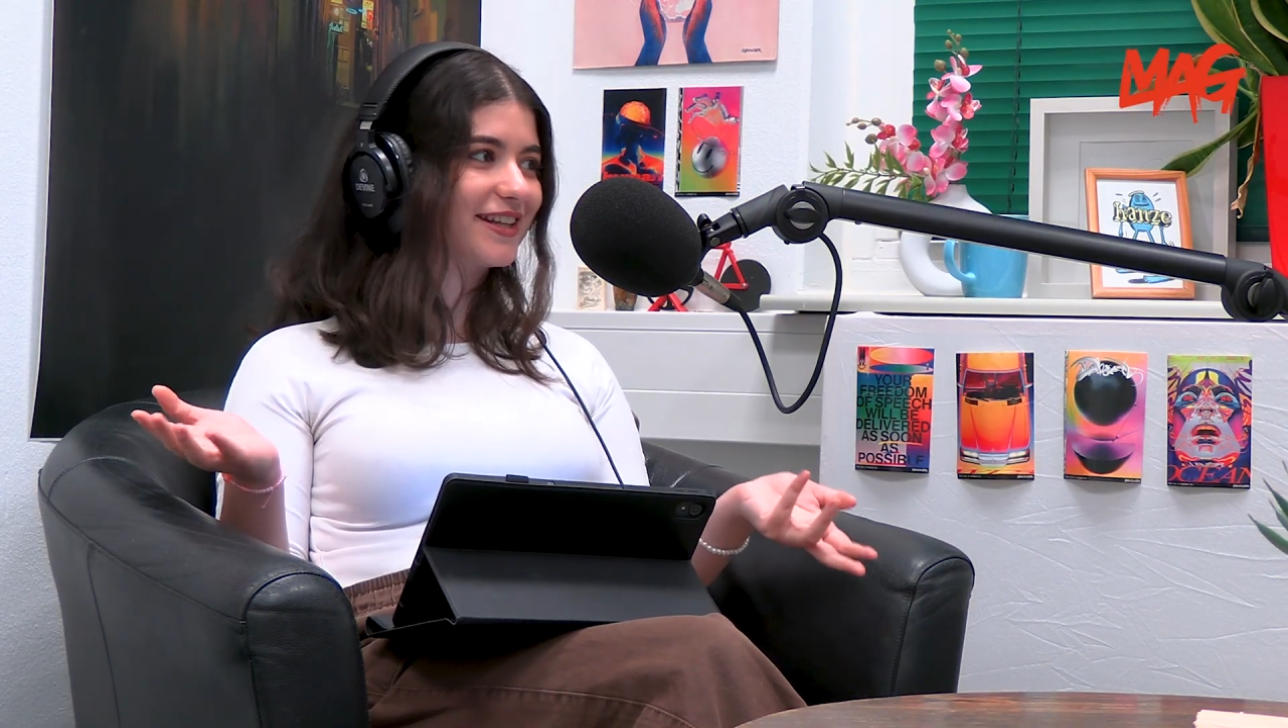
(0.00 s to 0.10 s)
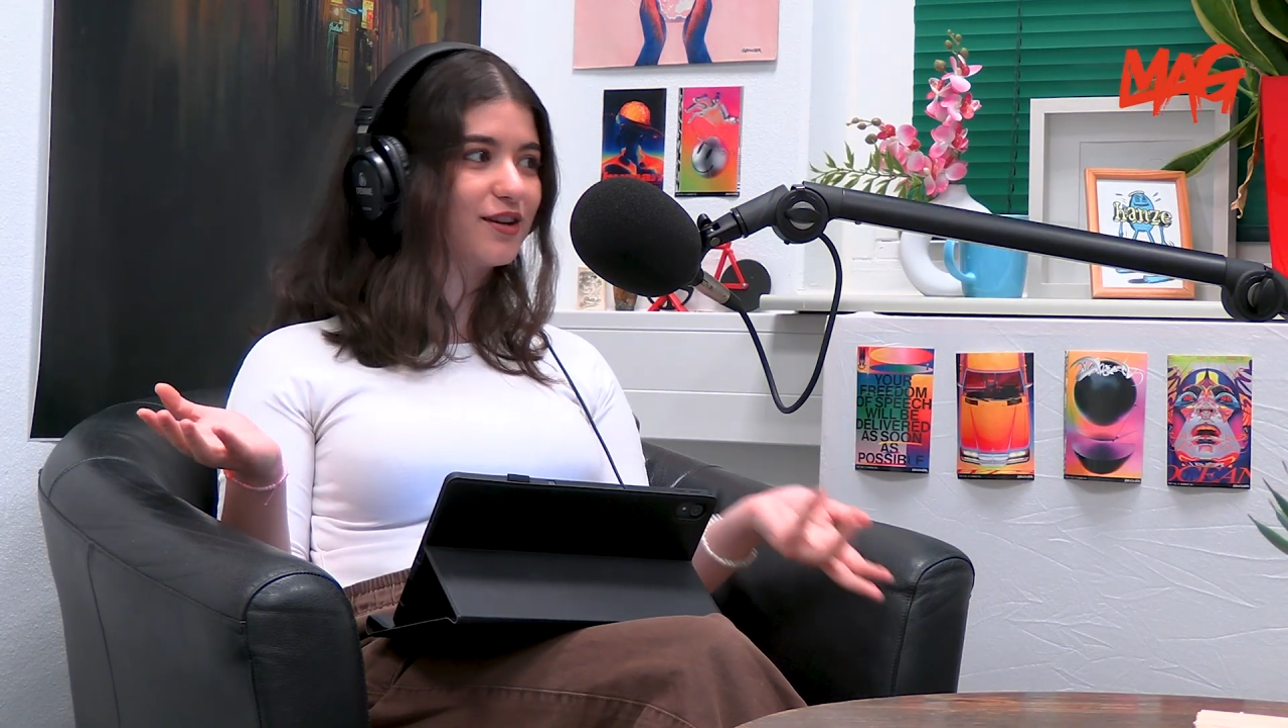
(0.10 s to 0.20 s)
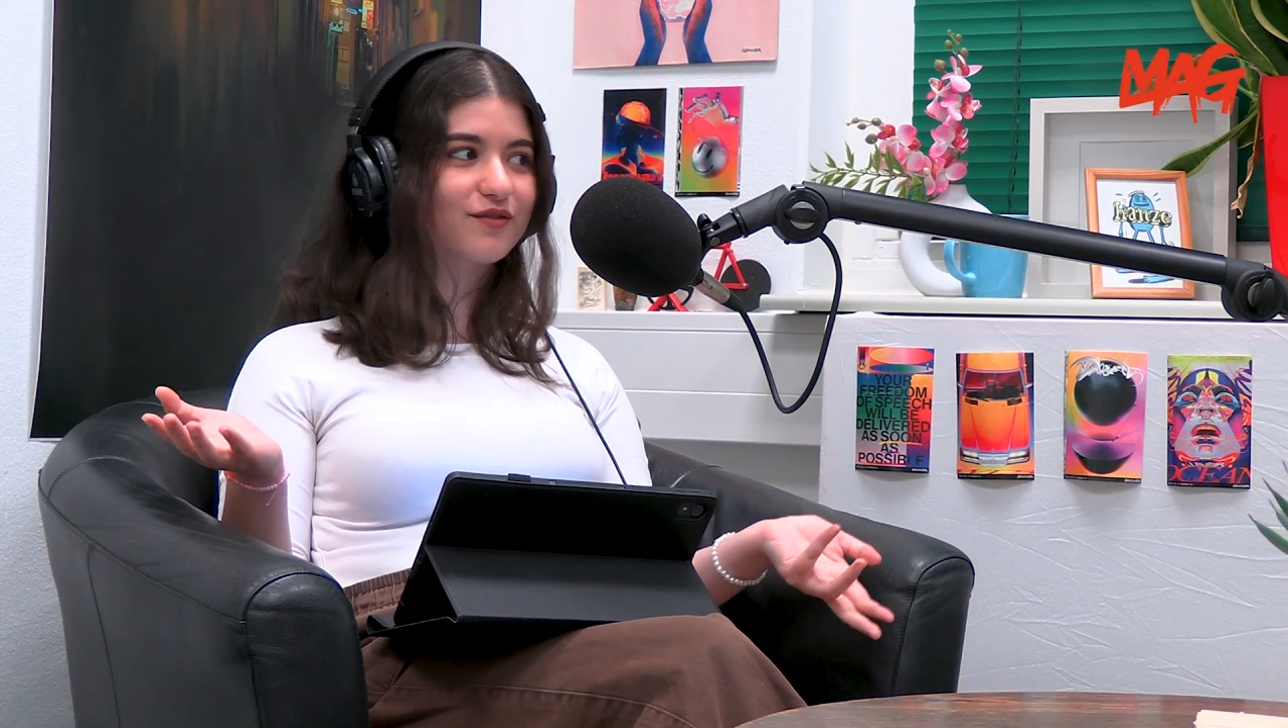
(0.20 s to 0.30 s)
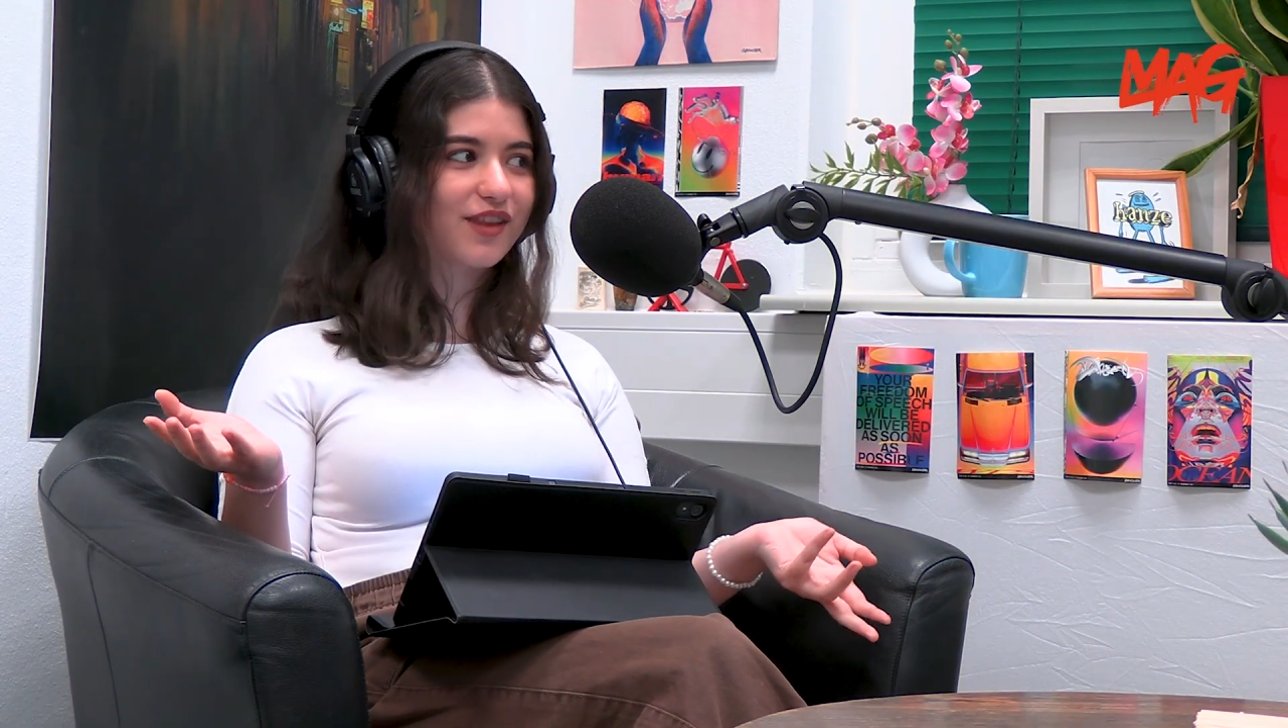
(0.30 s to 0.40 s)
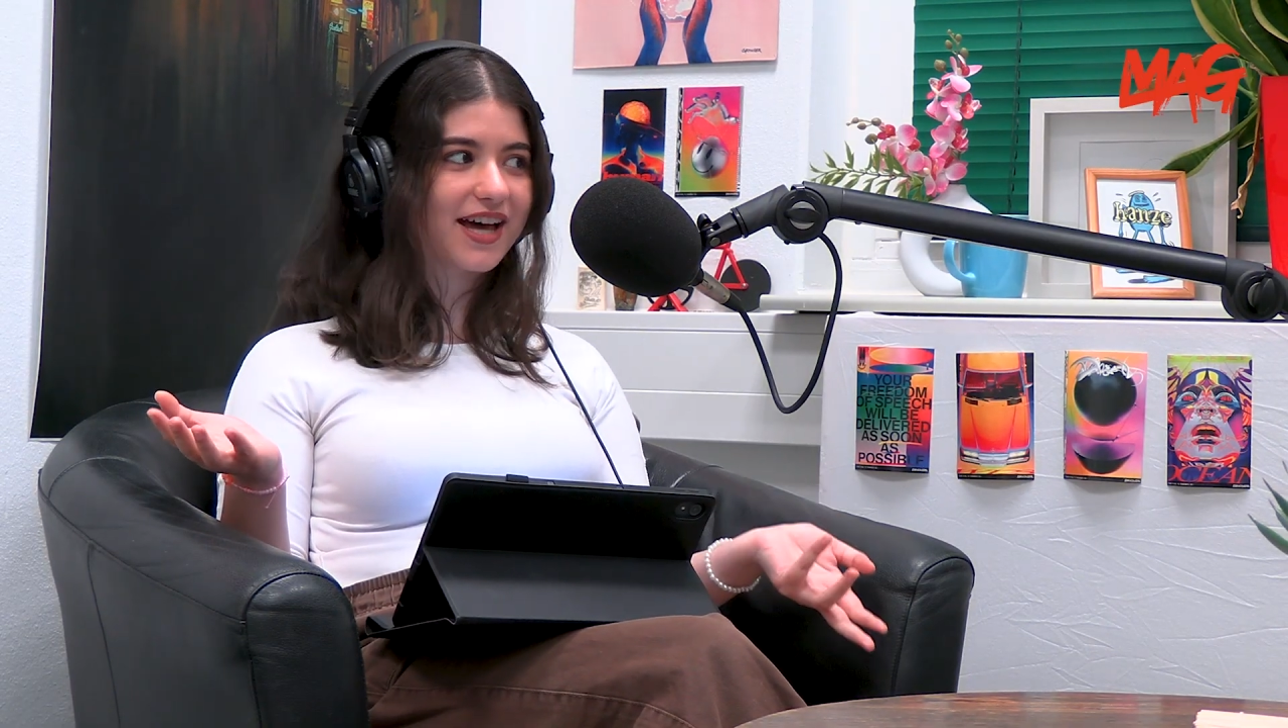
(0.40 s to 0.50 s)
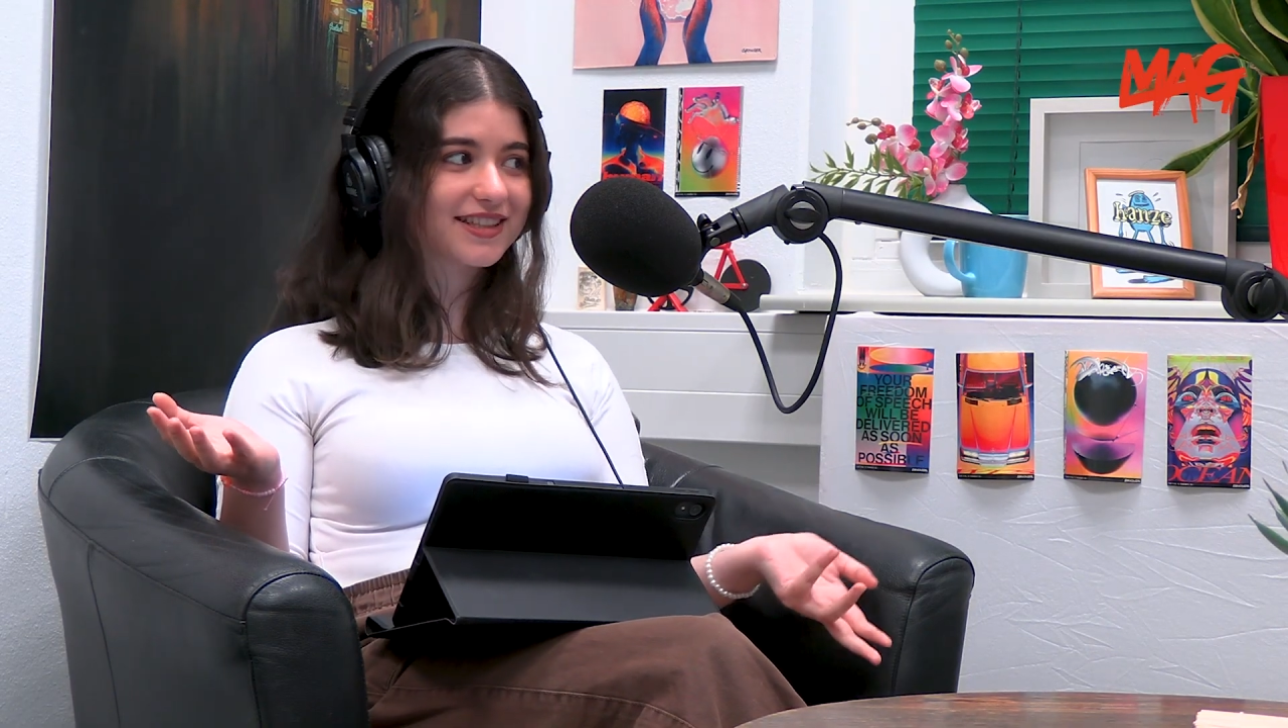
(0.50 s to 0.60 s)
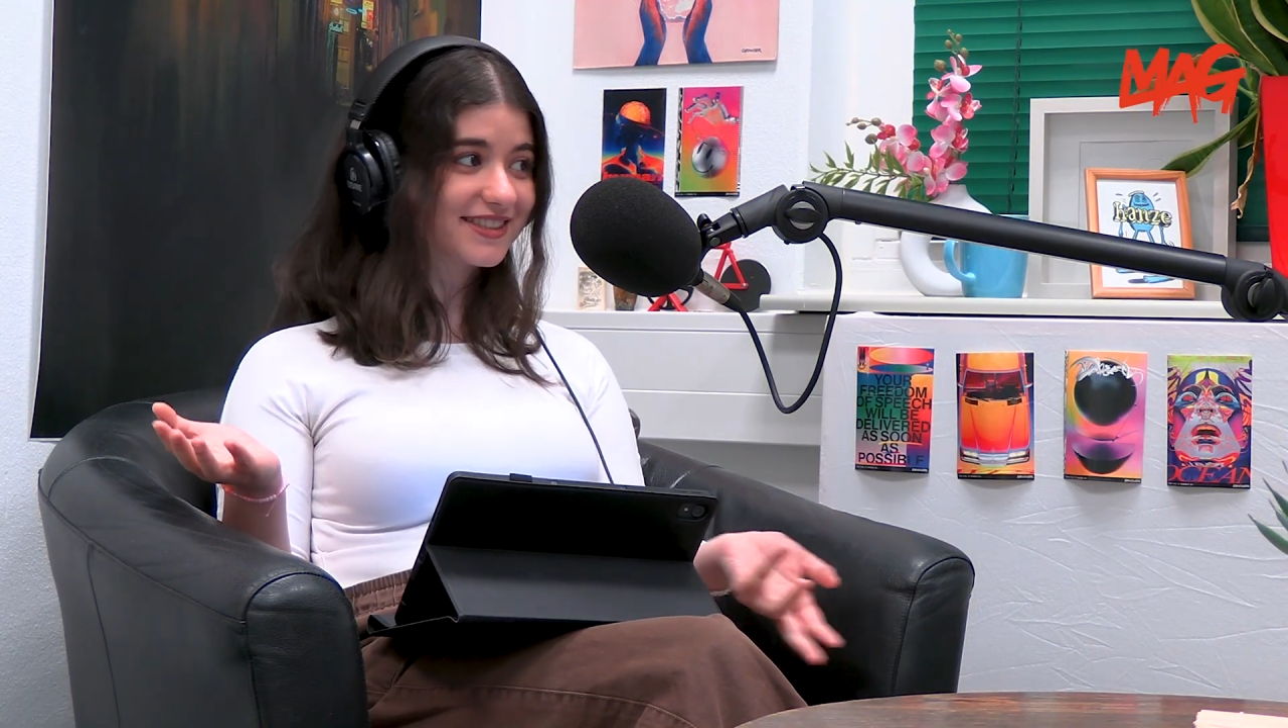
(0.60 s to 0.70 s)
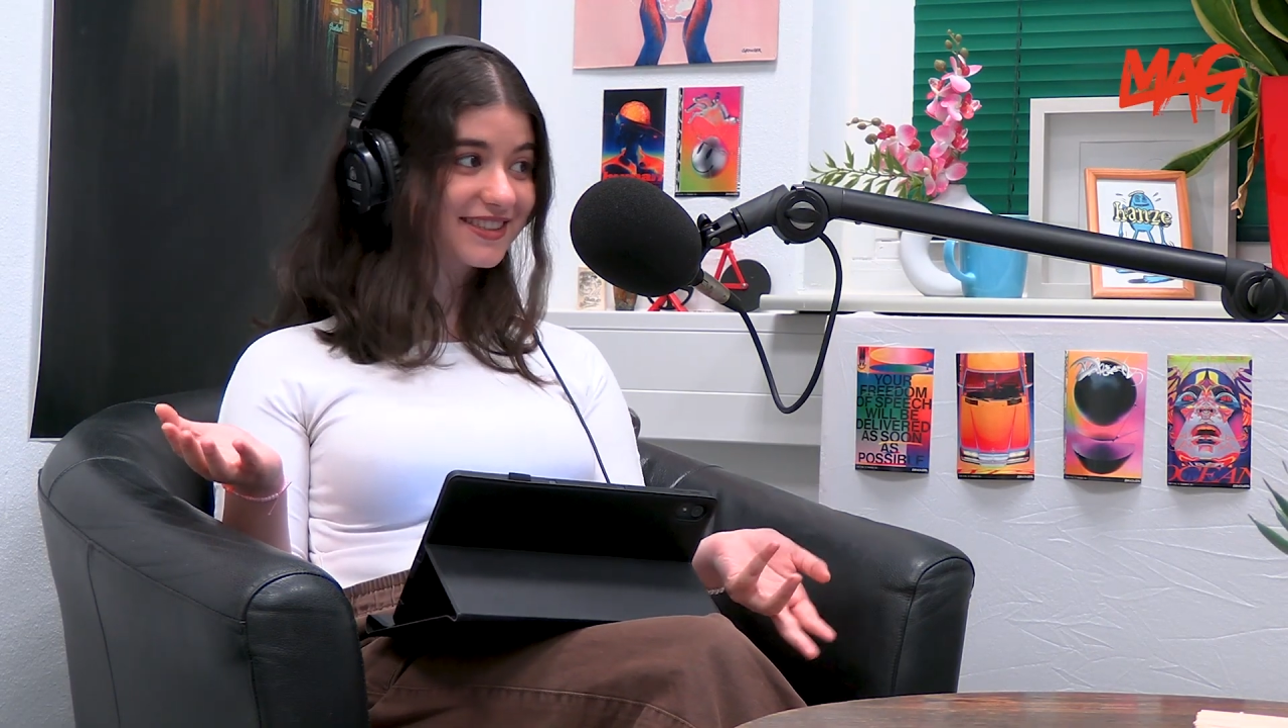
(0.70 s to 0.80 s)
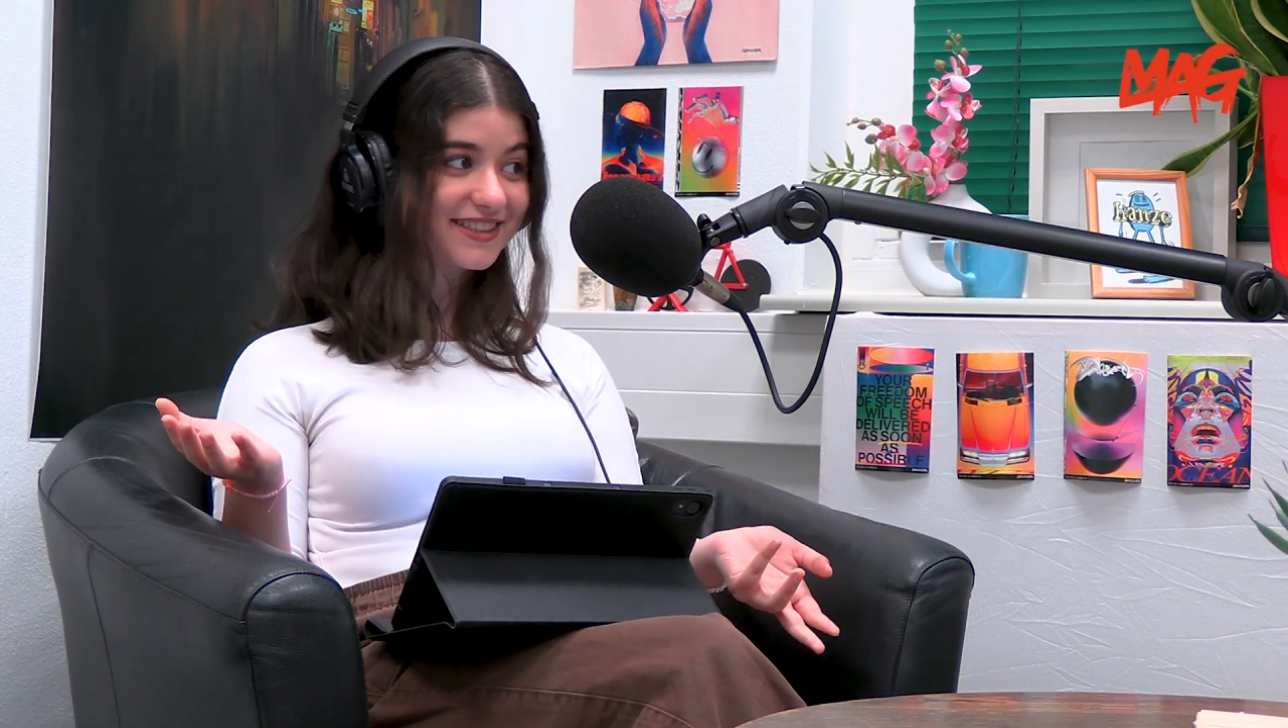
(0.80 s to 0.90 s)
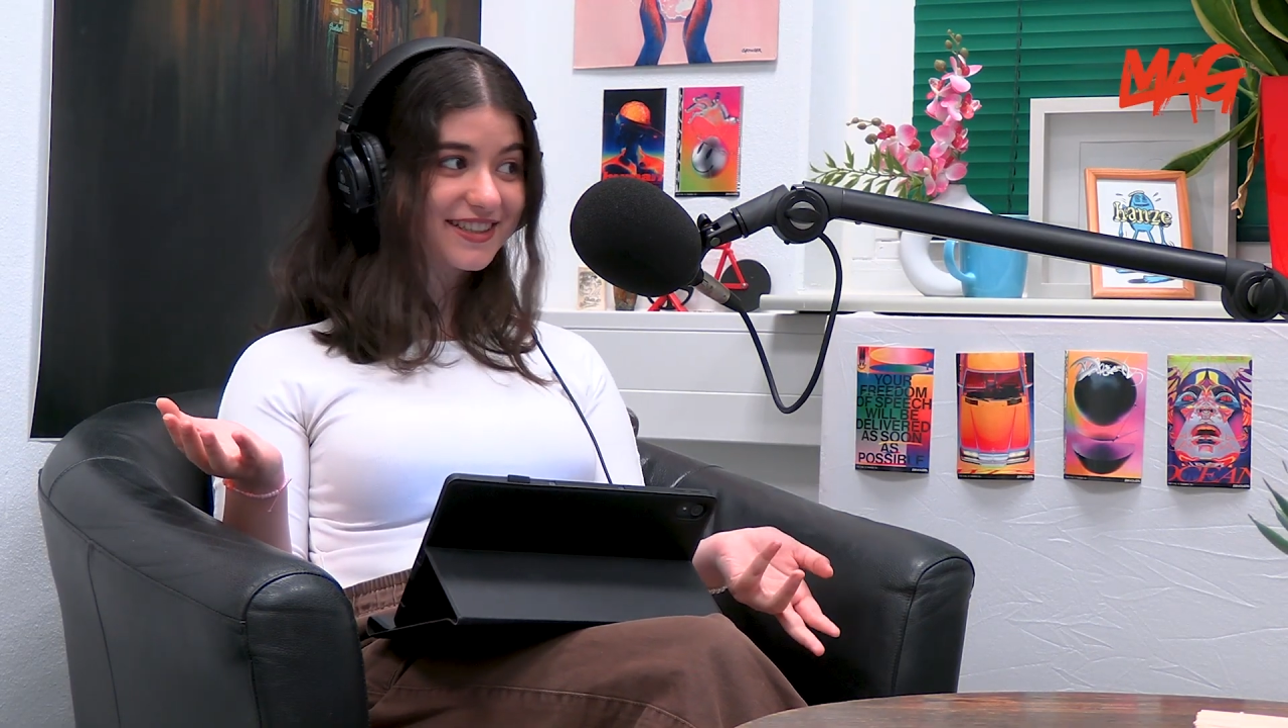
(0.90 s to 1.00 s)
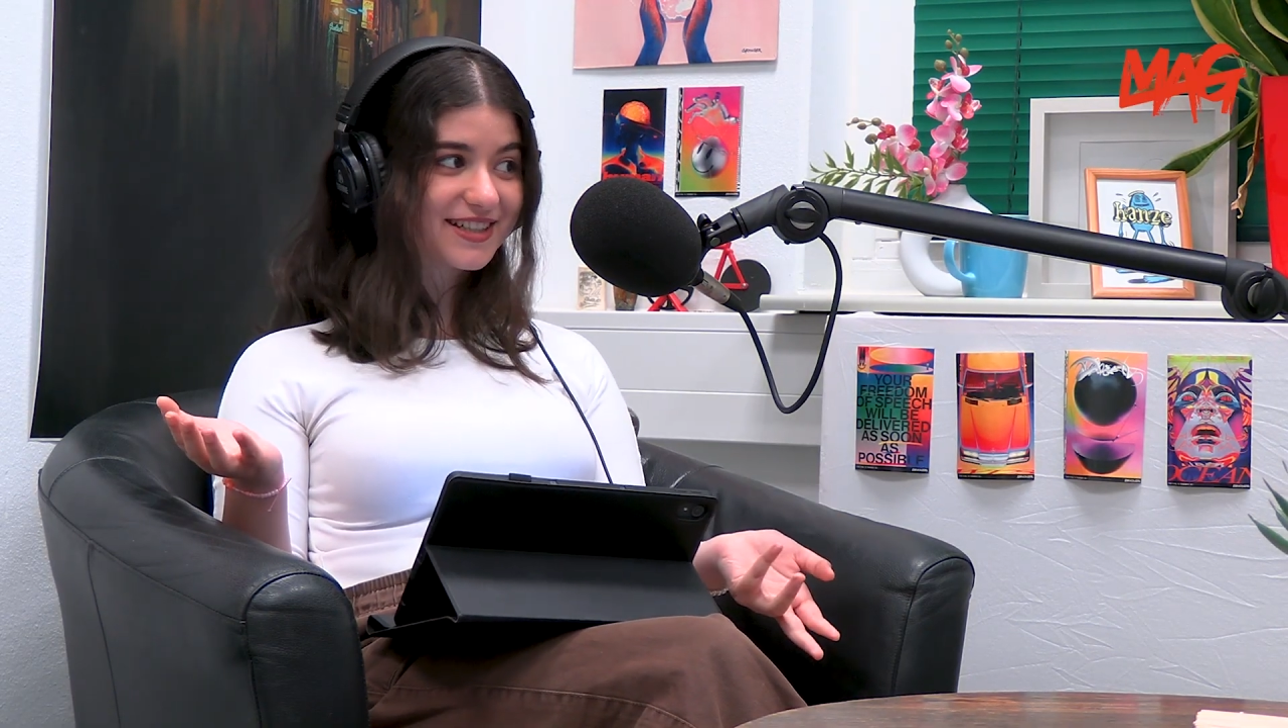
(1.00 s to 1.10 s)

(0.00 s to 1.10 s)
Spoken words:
think of that.